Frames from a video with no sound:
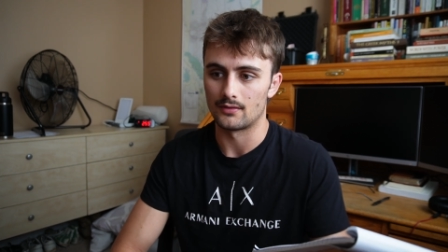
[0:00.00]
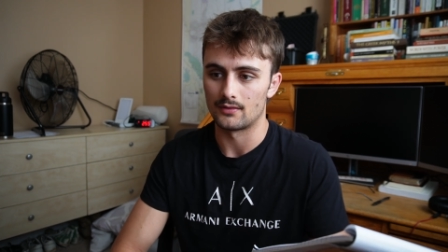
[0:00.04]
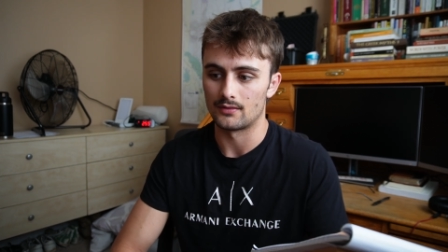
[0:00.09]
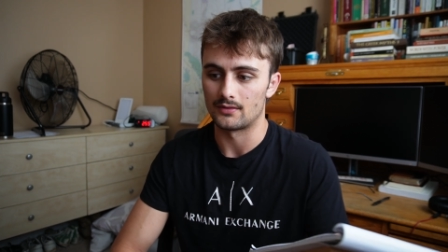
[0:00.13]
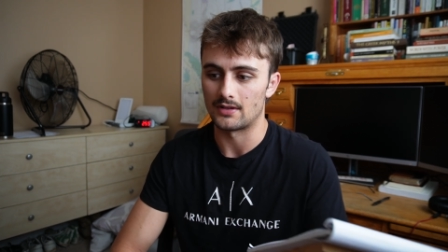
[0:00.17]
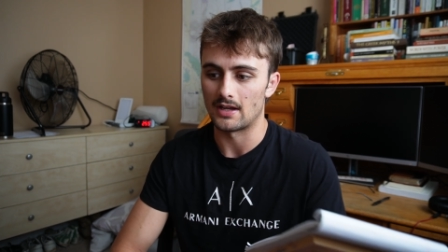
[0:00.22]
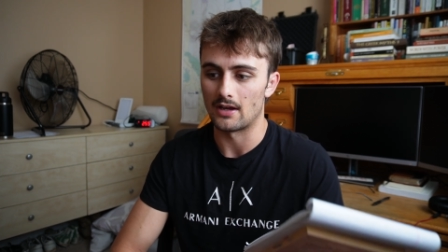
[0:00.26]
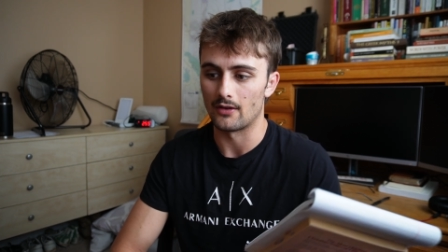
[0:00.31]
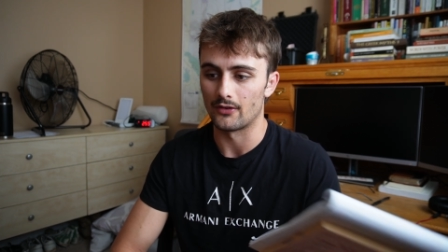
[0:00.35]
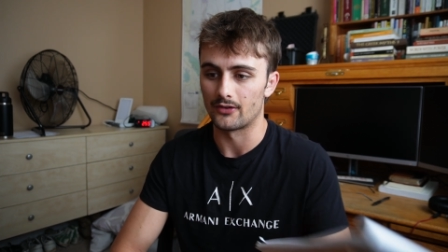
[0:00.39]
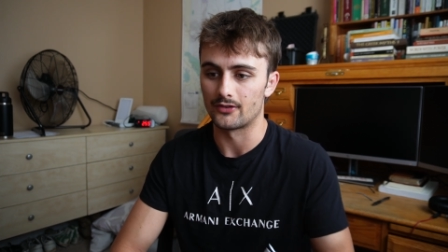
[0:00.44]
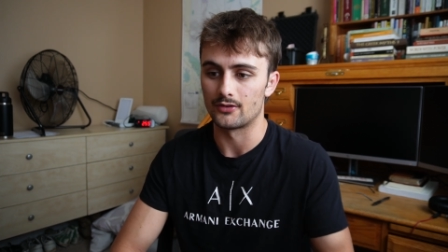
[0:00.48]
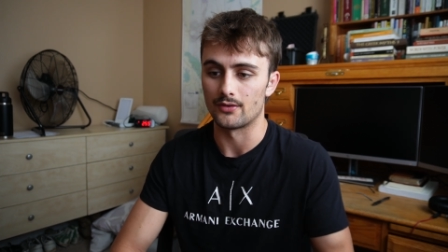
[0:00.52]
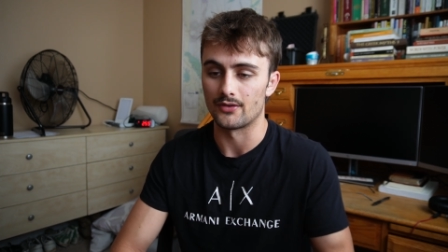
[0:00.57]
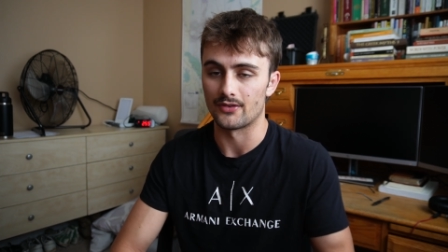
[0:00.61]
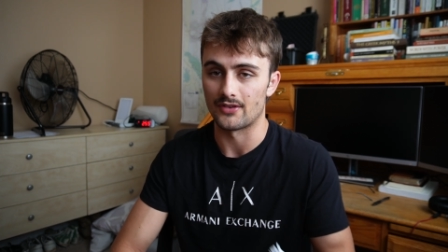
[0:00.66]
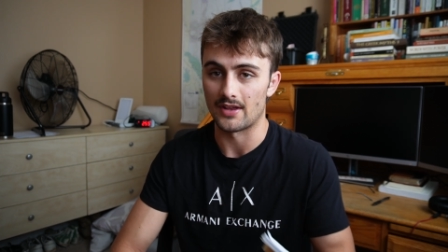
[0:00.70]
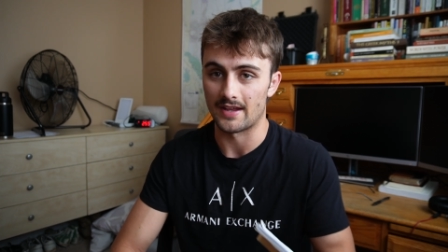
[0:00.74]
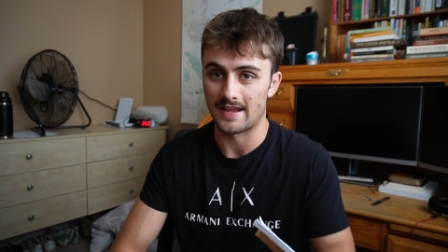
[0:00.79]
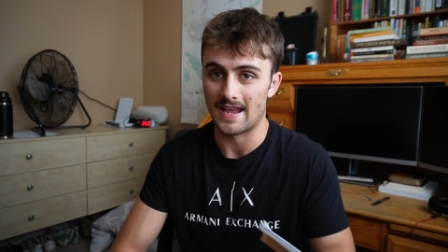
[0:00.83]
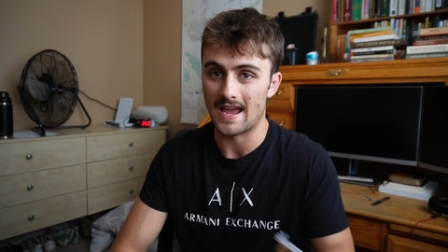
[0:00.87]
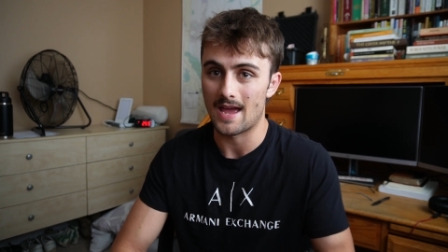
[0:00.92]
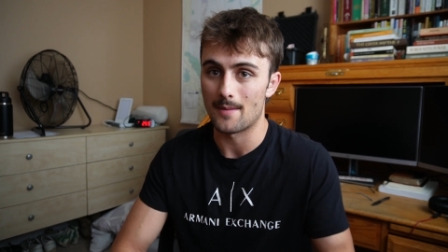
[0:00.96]
tells students
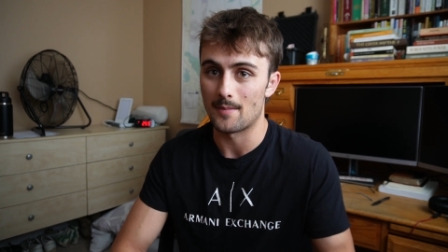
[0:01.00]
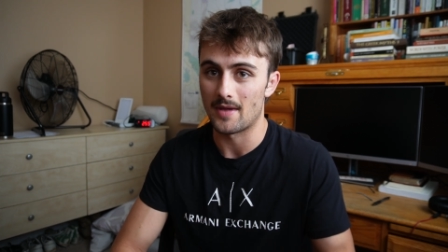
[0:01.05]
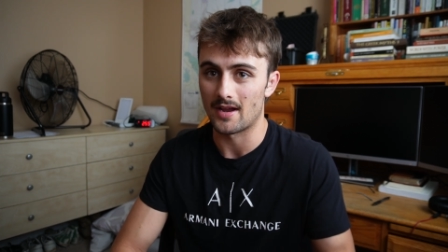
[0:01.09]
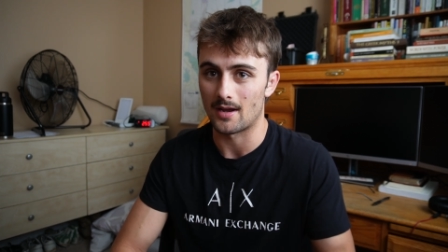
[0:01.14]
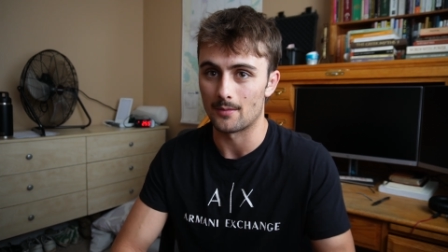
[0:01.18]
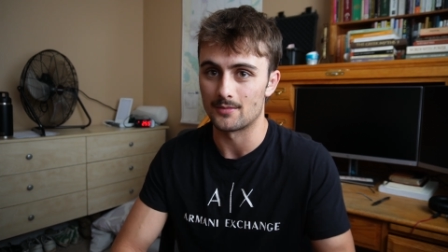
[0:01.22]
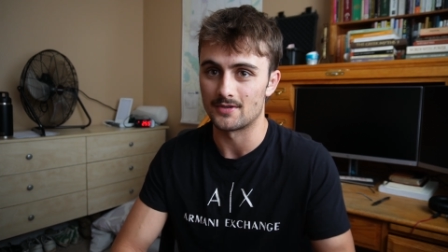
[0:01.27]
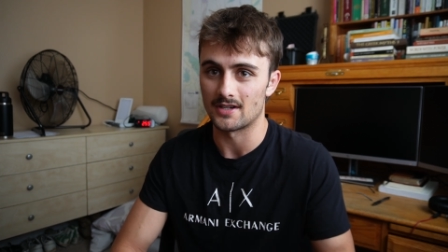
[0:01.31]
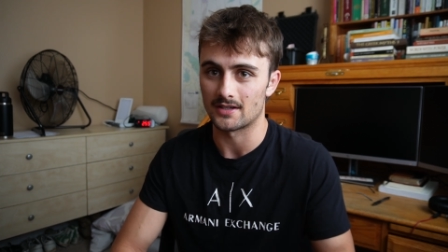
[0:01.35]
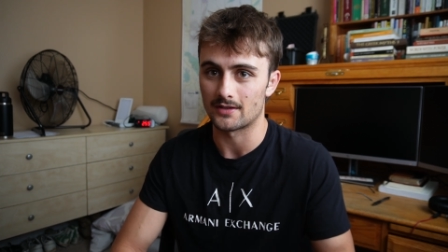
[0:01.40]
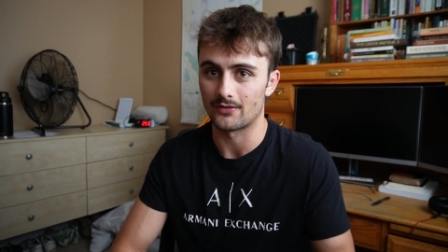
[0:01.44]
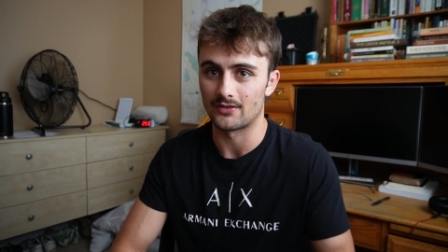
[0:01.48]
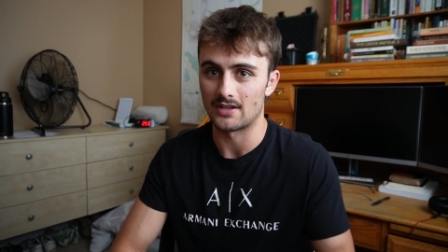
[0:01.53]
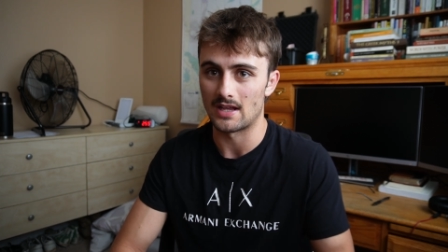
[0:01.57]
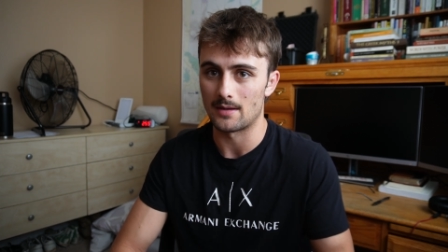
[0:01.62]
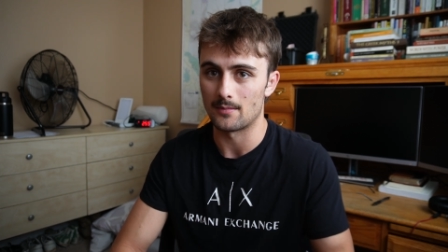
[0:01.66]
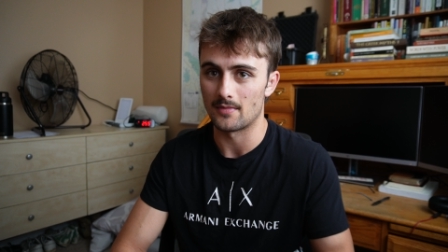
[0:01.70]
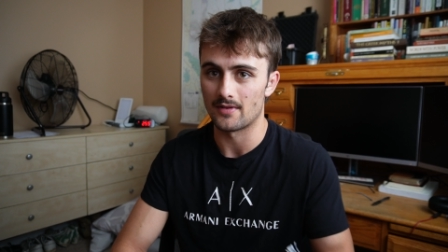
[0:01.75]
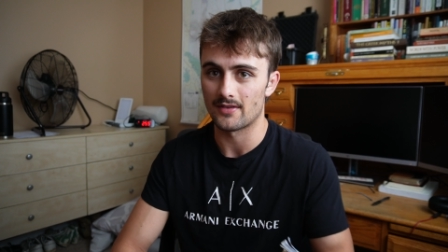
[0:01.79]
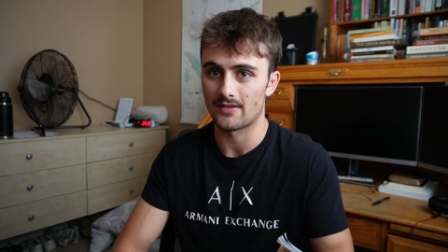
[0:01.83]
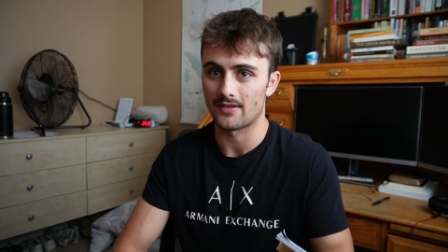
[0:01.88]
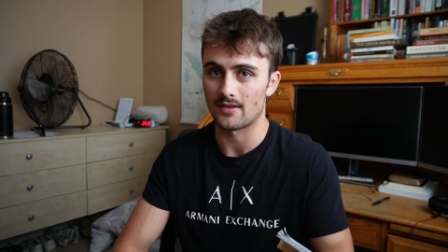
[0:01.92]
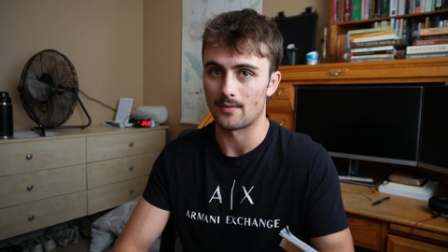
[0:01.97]
they can't make objective
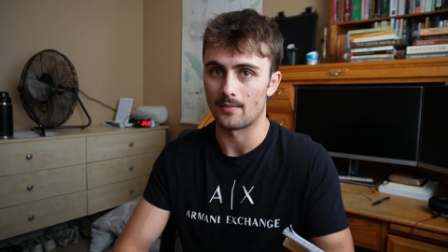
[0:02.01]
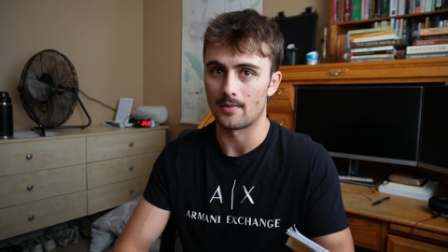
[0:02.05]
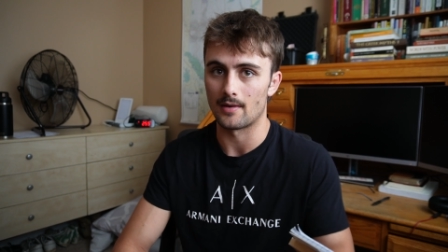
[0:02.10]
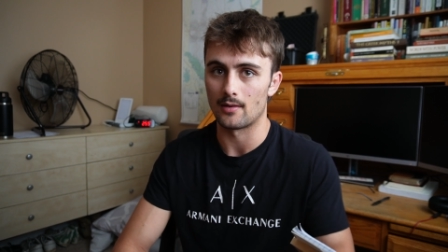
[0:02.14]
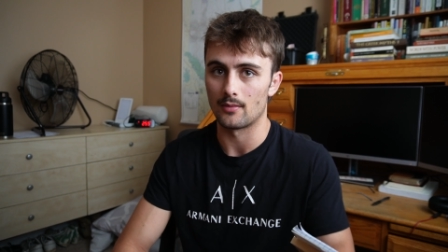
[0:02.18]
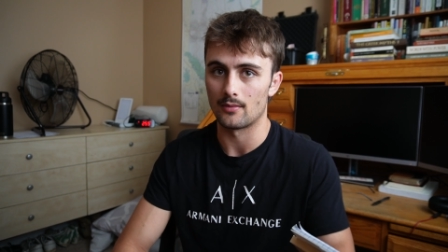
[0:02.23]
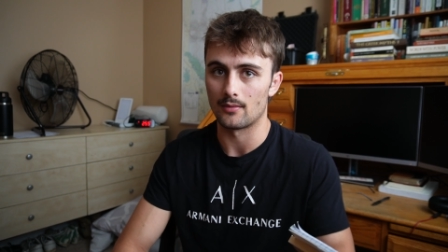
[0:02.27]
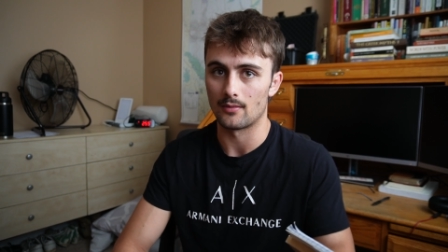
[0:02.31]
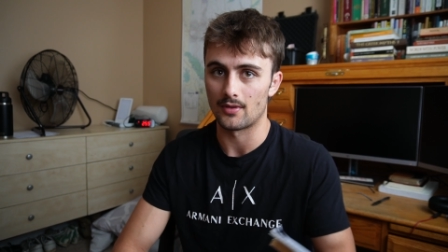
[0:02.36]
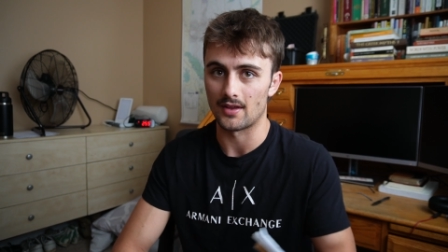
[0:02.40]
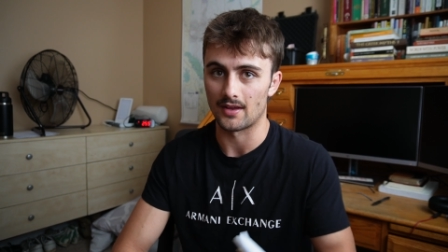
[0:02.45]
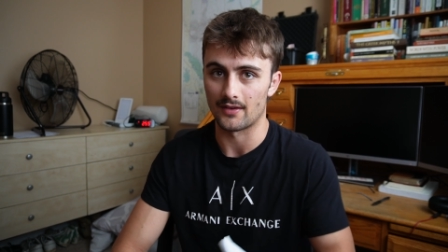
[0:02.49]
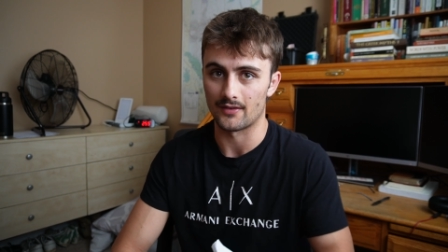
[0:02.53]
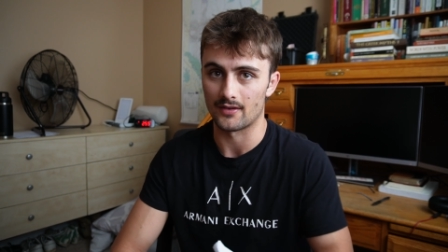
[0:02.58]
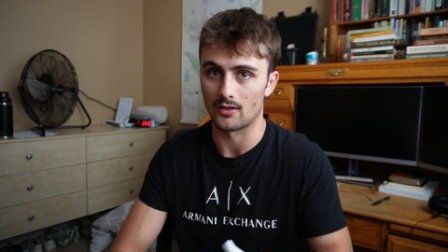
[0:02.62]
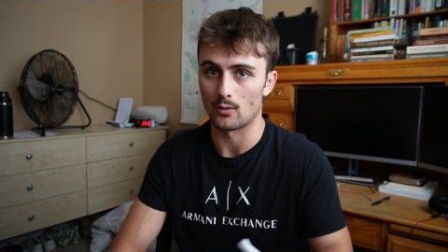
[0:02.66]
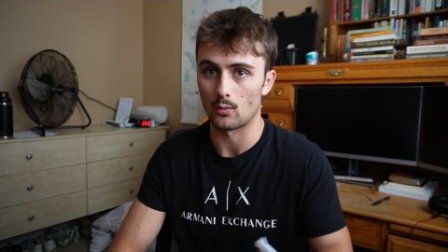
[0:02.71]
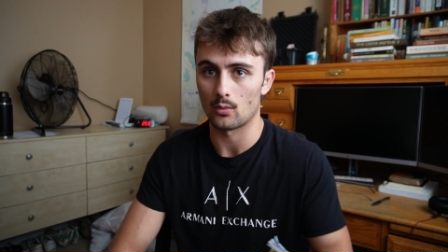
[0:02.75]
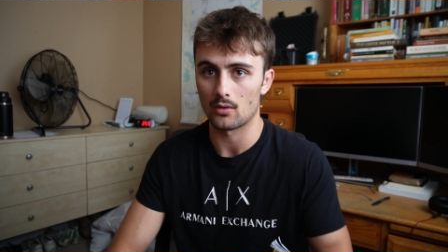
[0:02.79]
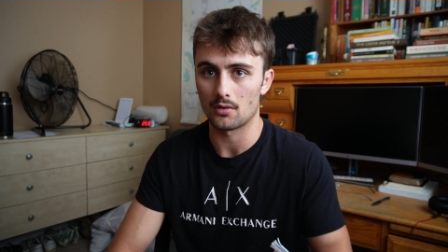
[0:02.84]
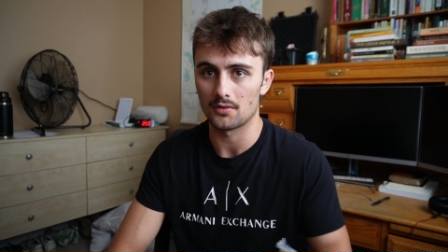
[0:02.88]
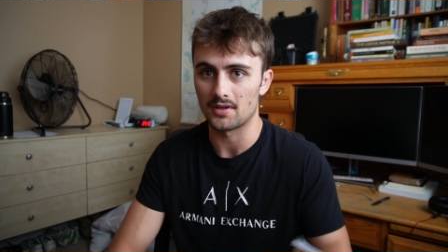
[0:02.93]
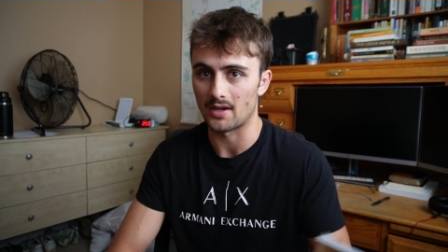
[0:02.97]
statements about things in the
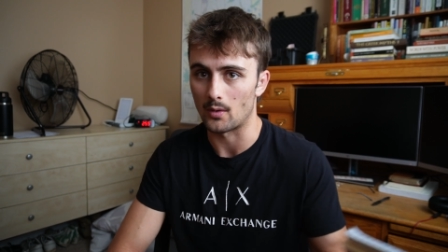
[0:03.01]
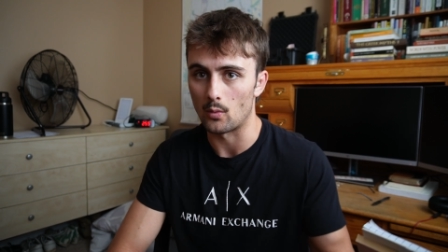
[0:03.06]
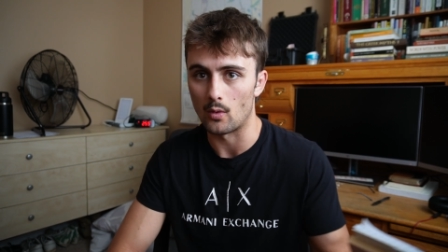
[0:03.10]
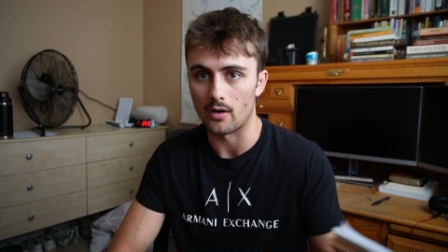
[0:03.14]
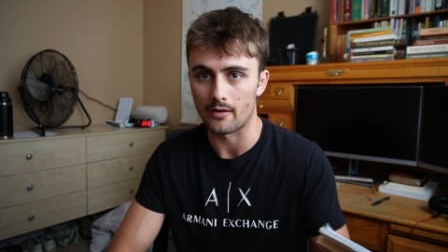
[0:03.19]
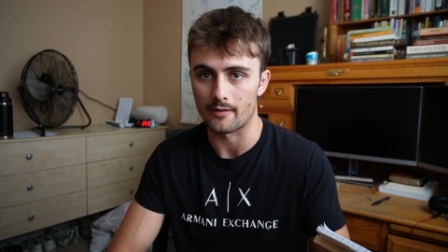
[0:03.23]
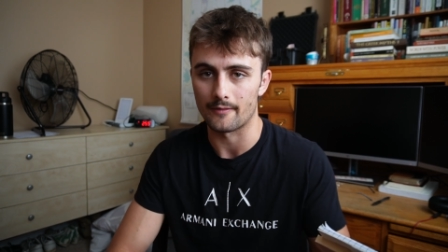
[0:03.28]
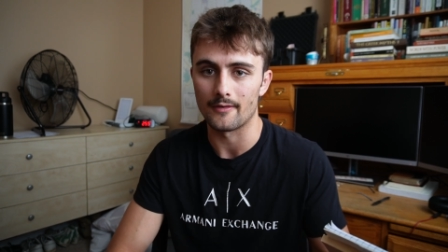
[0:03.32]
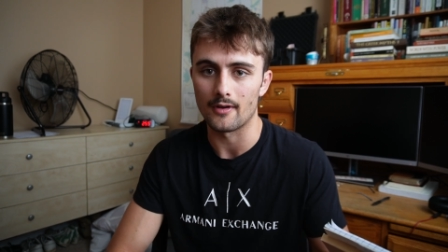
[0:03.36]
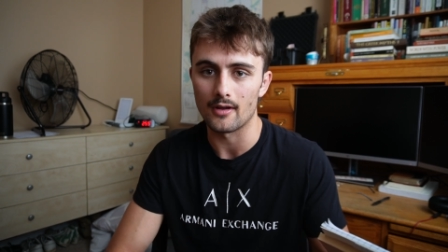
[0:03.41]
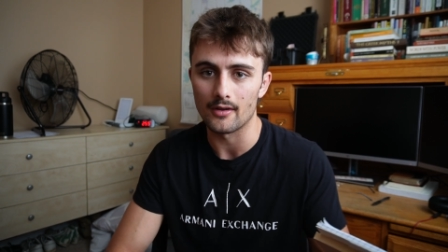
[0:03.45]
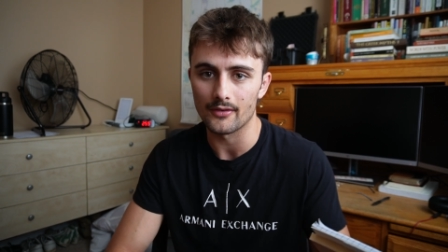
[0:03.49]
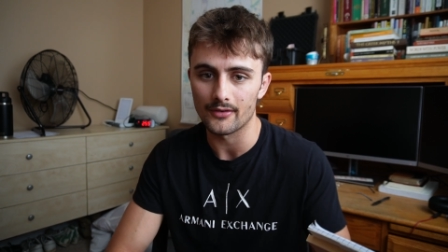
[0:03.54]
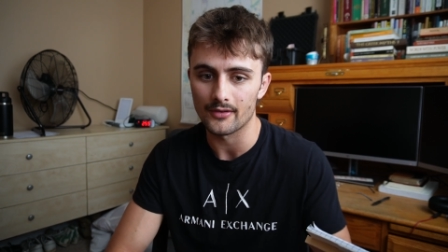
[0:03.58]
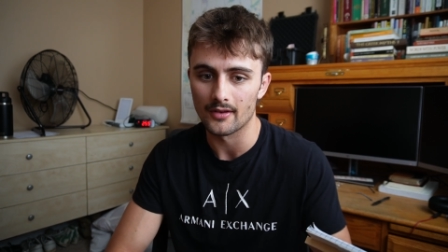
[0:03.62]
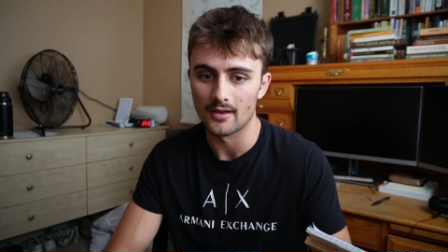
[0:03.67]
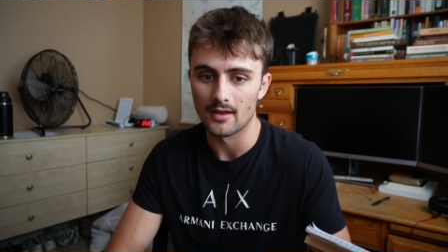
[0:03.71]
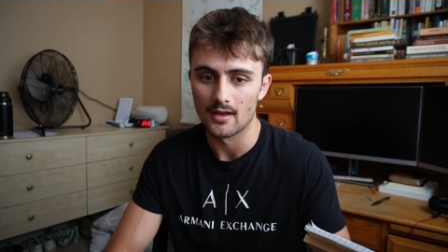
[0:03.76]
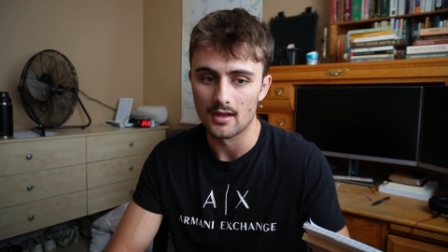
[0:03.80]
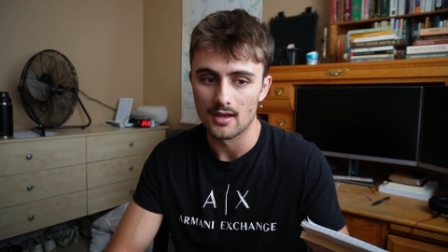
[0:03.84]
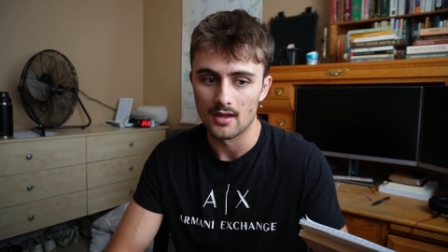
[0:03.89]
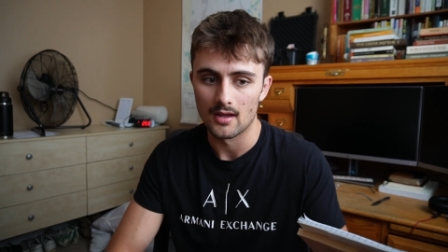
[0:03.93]
world like waterfalls